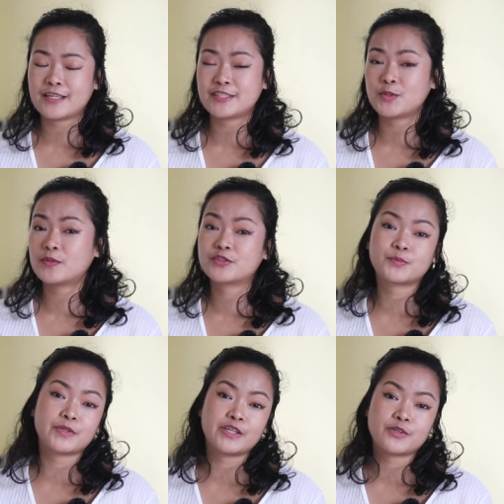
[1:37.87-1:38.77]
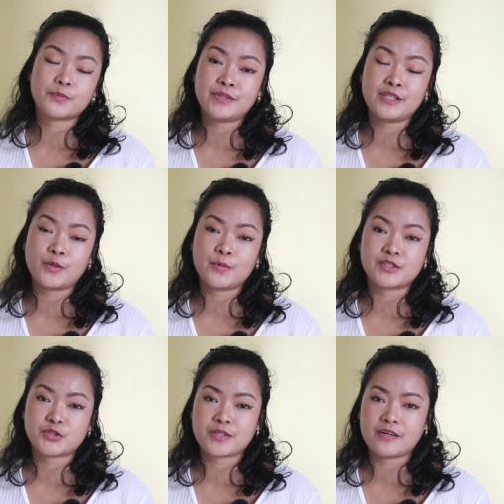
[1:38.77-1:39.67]
case you want to bring your pillow
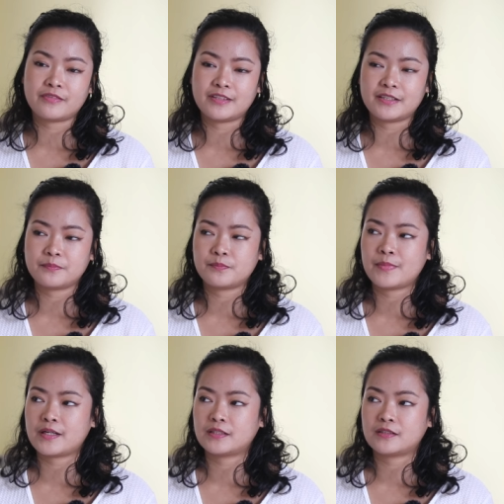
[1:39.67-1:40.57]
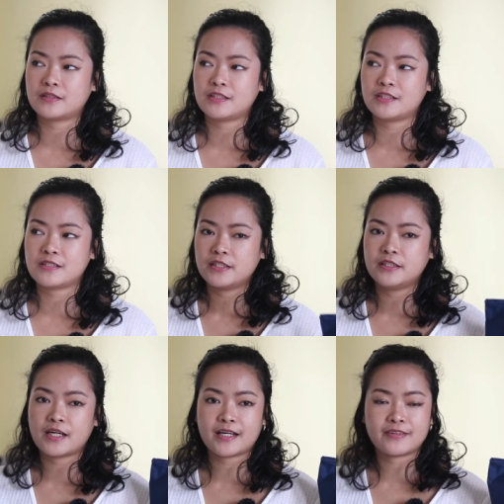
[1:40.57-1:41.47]
when traveling, but
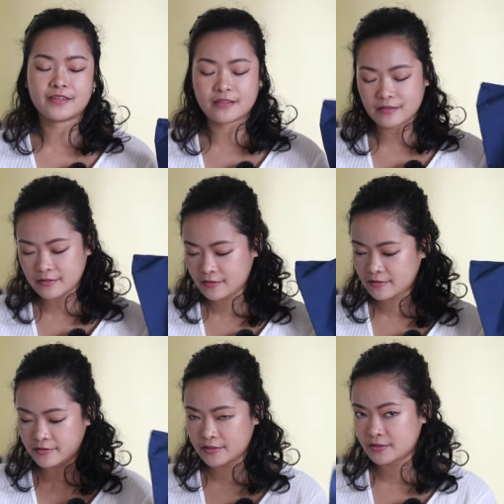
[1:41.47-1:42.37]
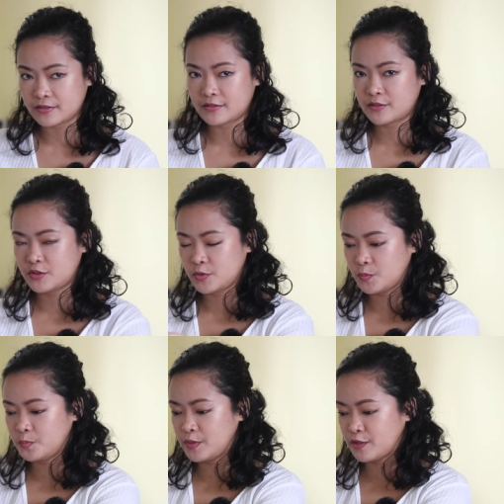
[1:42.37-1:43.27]
nah, I think this is
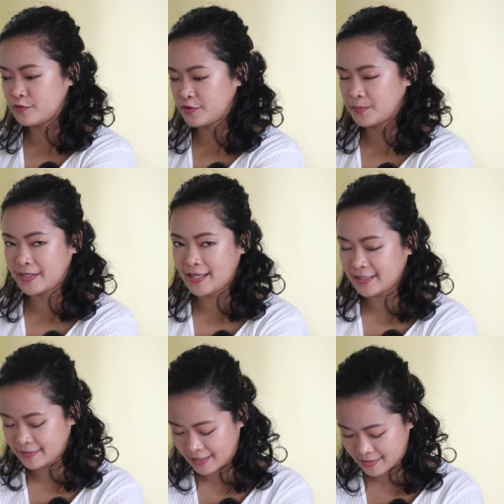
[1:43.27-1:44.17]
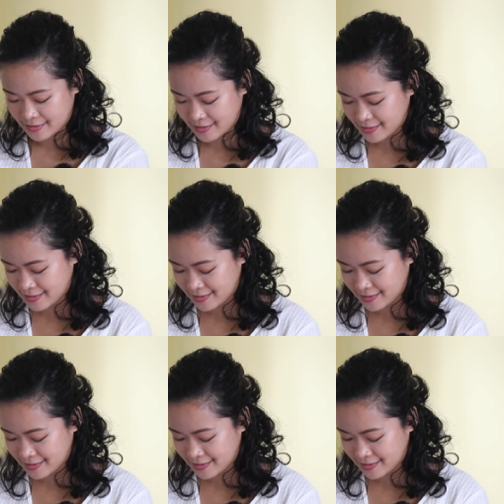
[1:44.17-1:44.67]
too big for my hand carry.